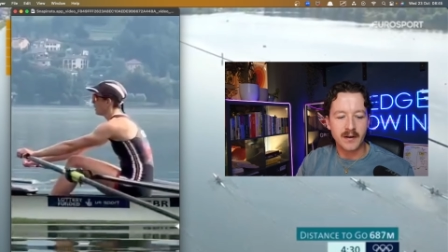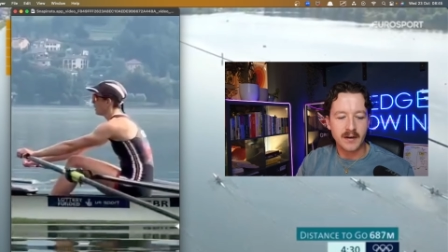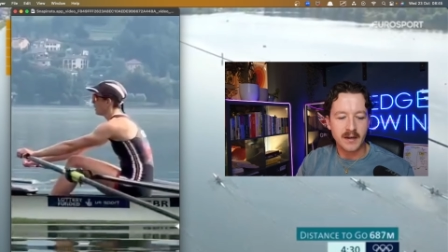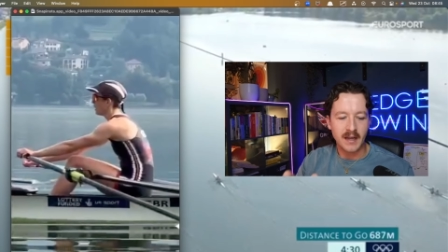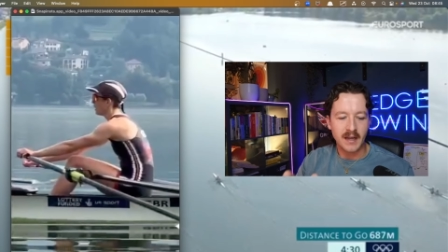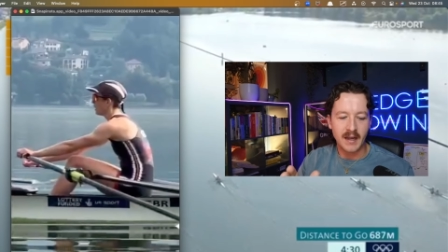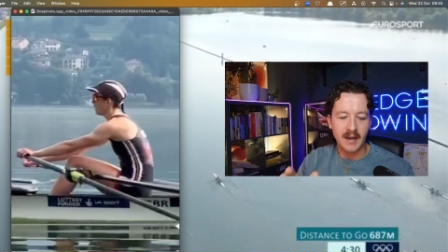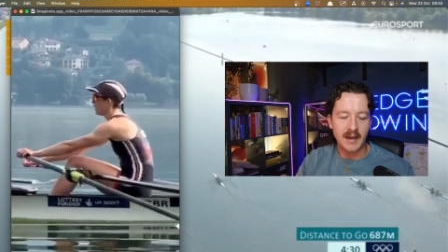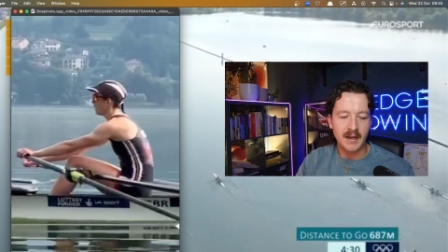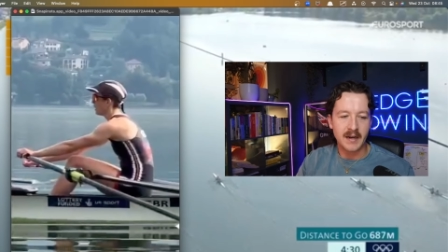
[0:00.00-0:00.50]

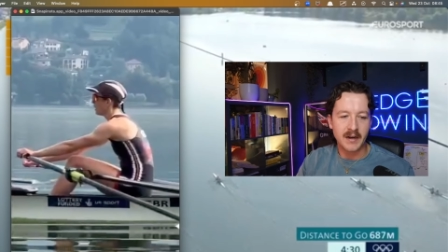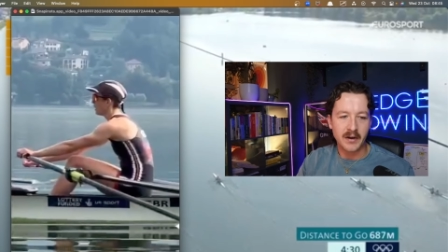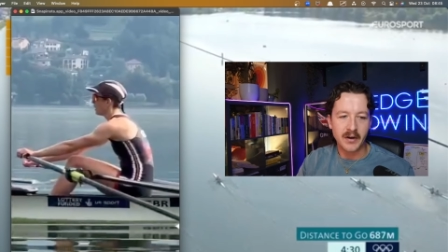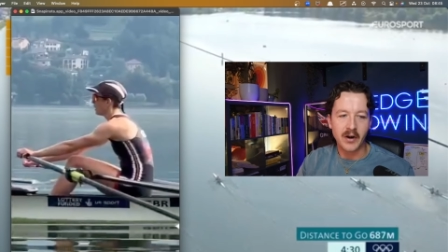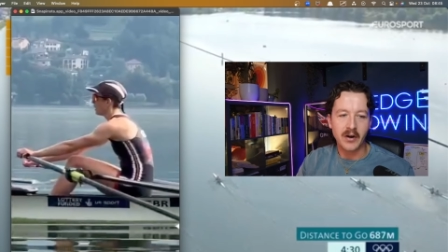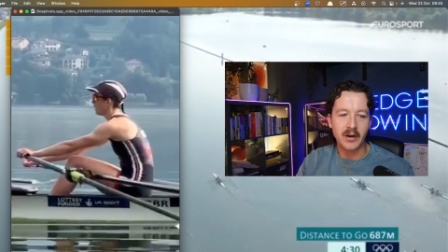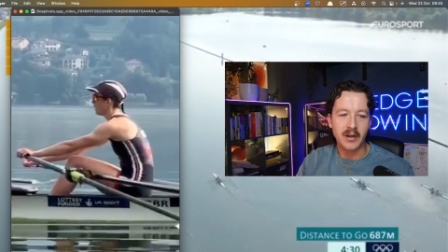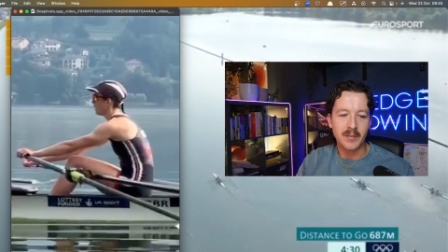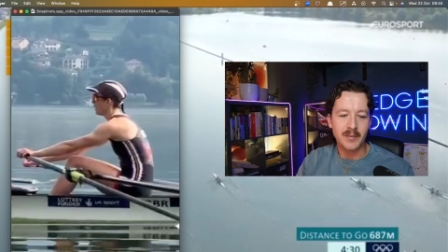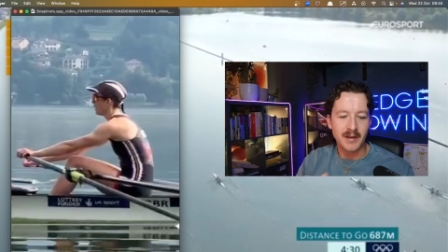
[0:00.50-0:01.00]
getting in an
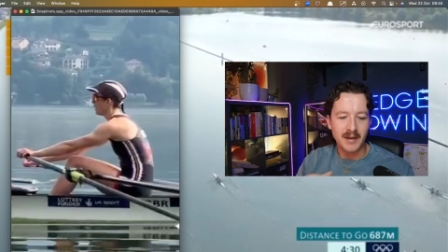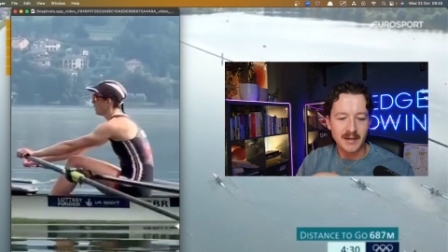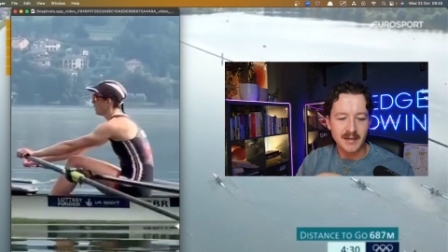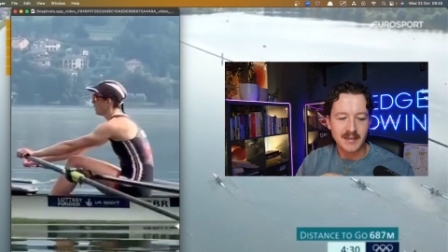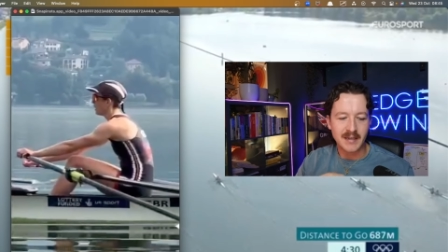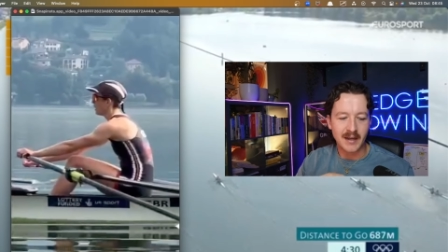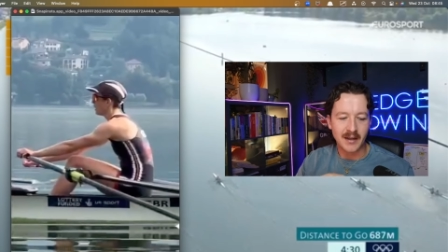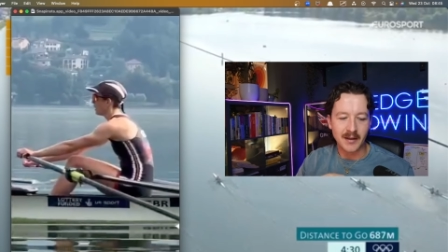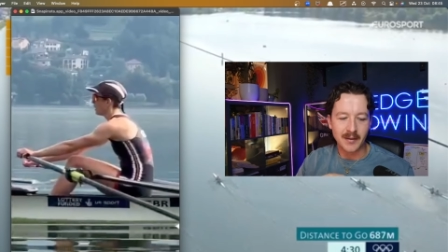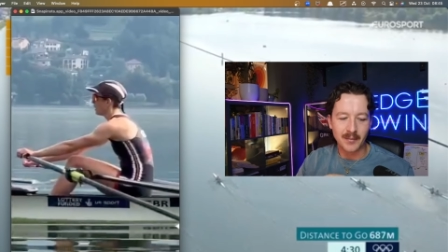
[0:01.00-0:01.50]
argument and
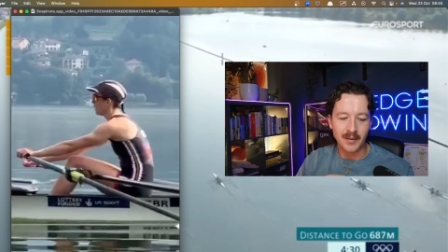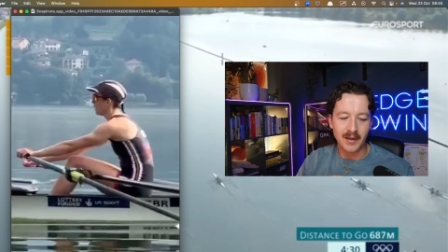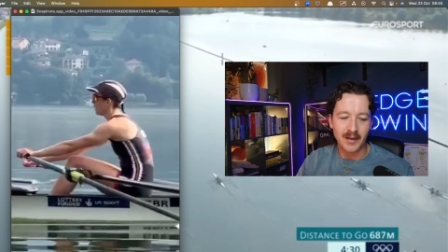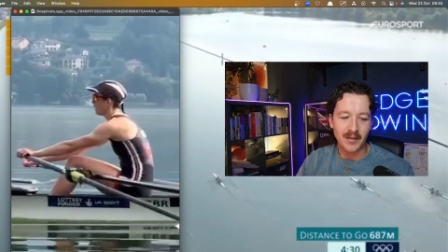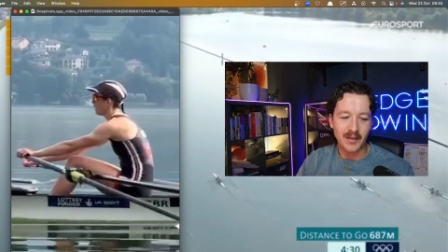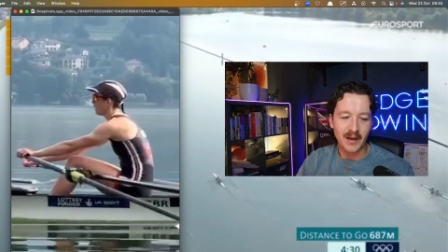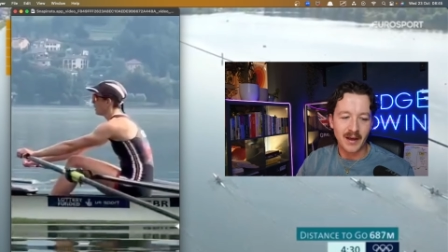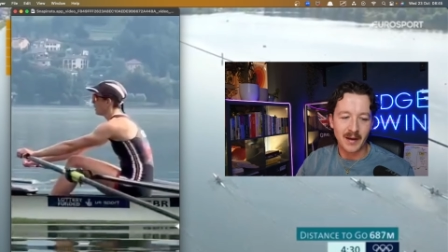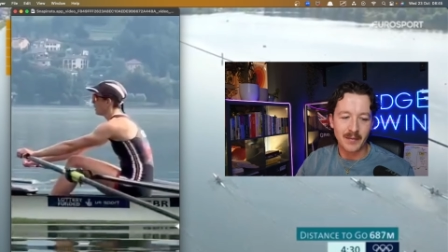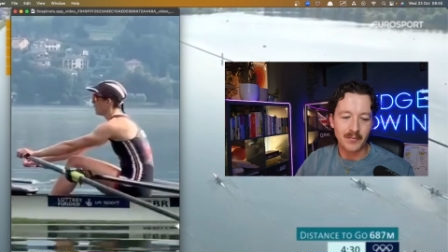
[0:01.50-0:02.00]
telling me
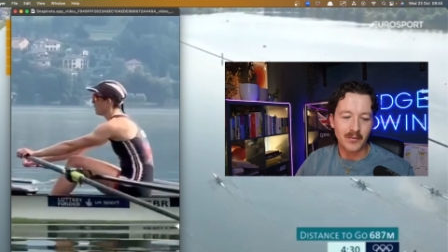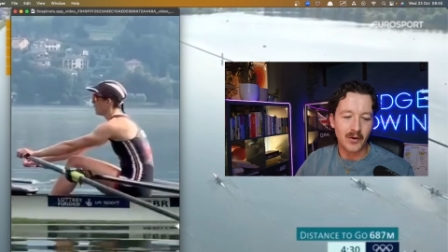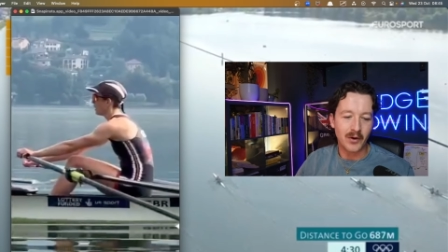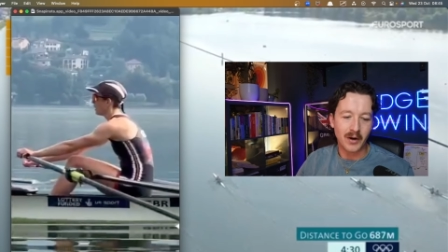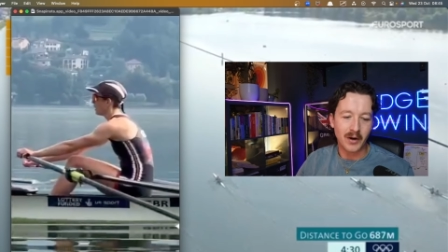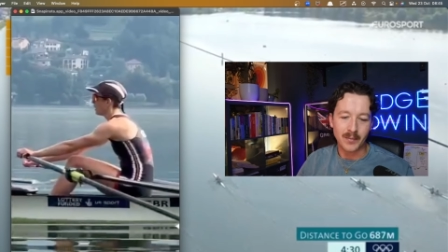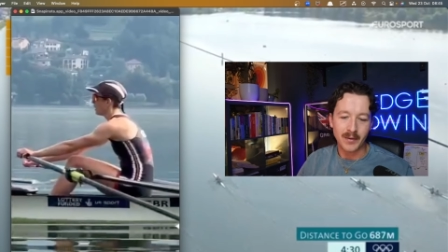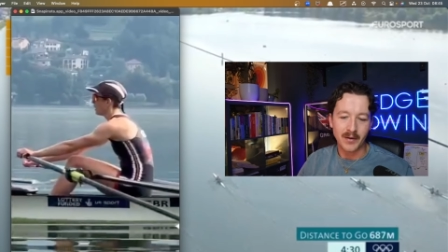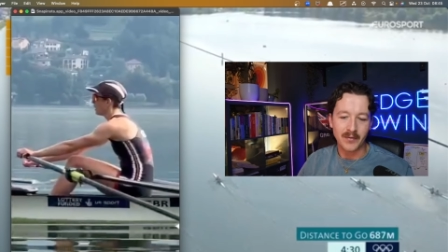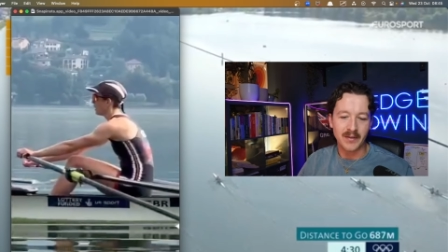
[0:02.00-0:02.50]
that I'm wrong
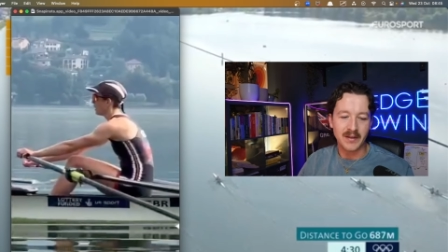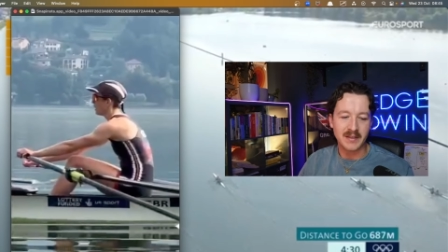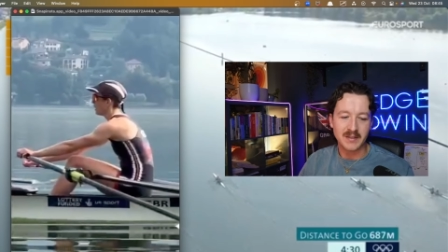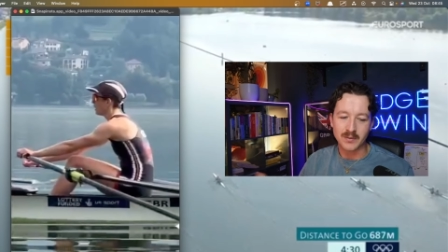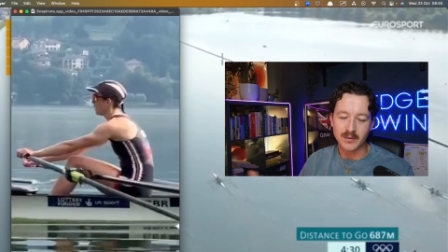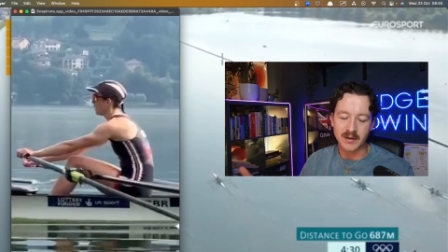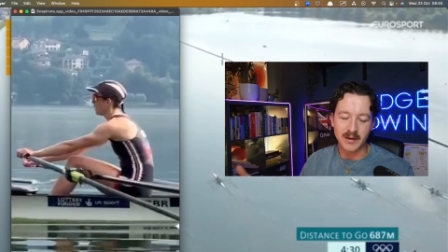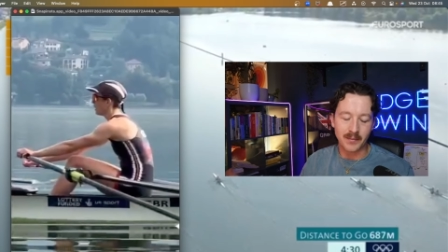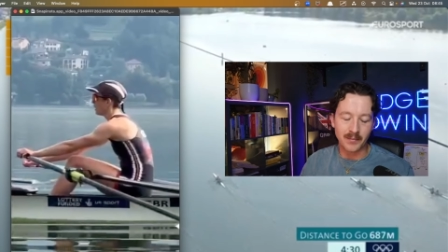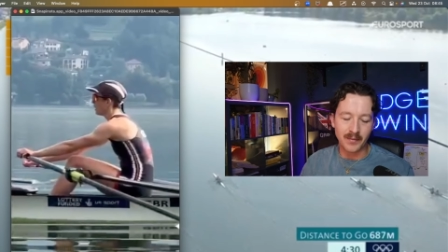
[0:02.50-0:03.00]
about this
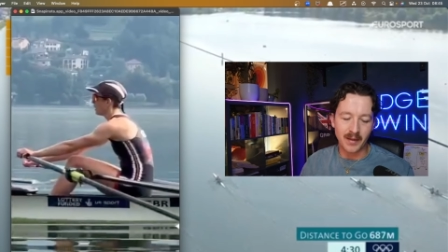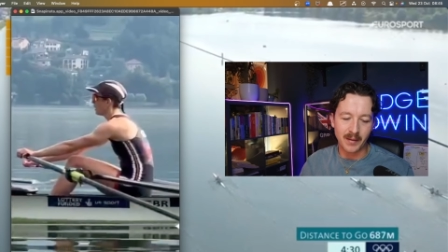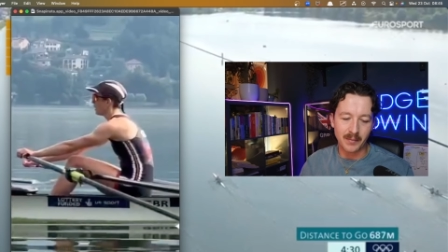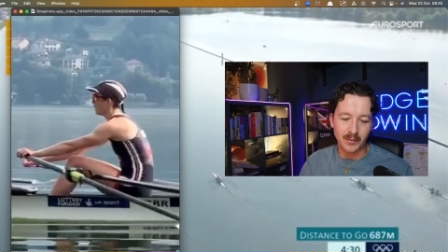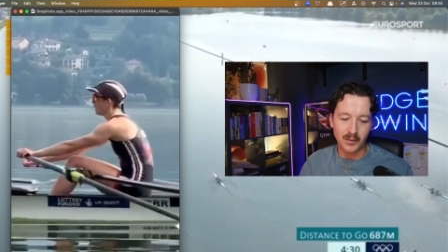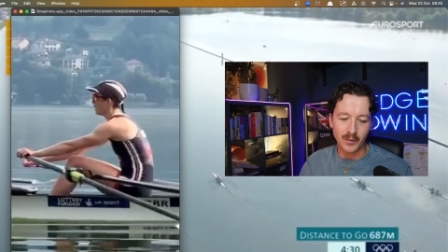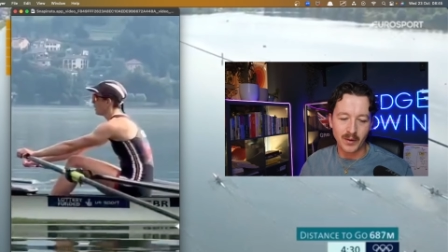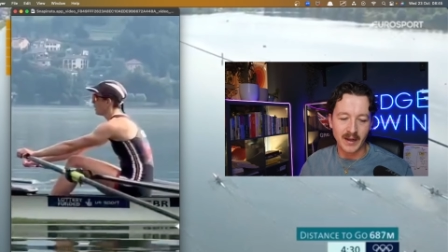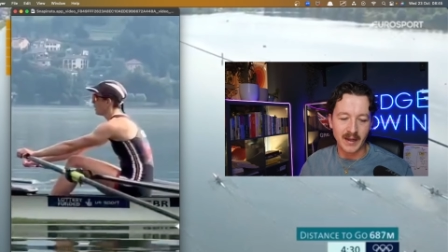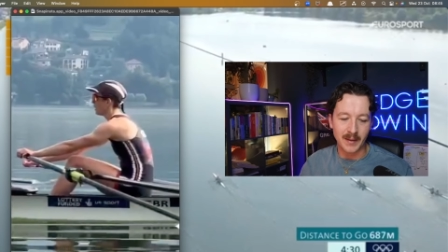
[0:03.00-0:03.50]
when I'm
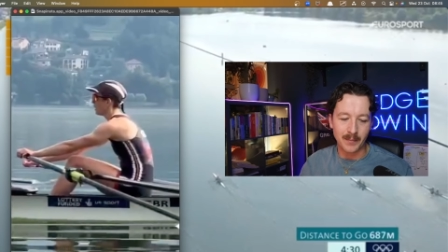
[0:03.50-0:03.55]
quite